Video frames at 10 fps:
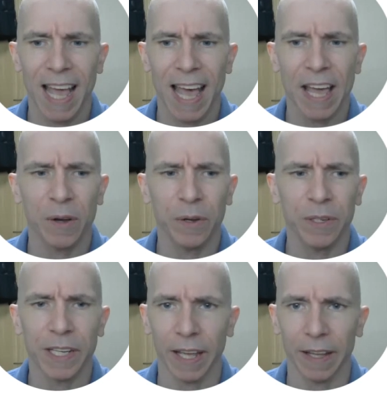
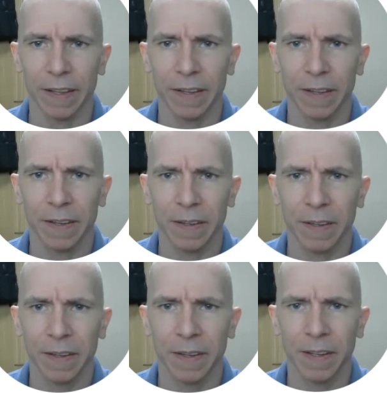Haeundae
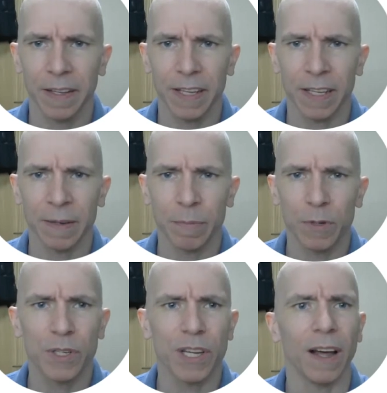in
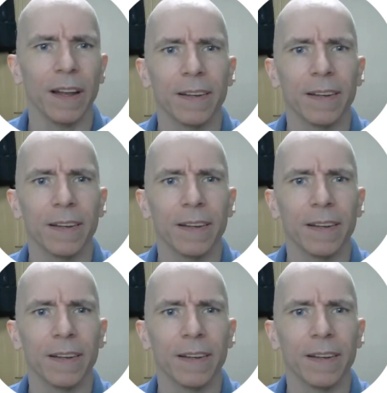Busan.